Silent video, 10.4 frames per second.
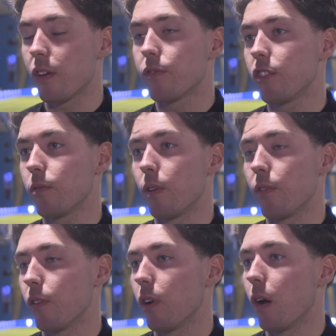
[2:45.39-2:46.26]
I generally
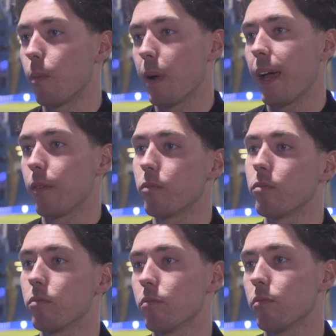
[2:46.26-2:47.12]
feel like we're
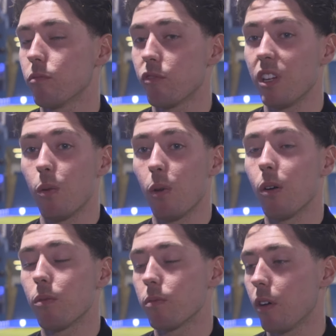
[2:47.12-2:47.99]
playing really well.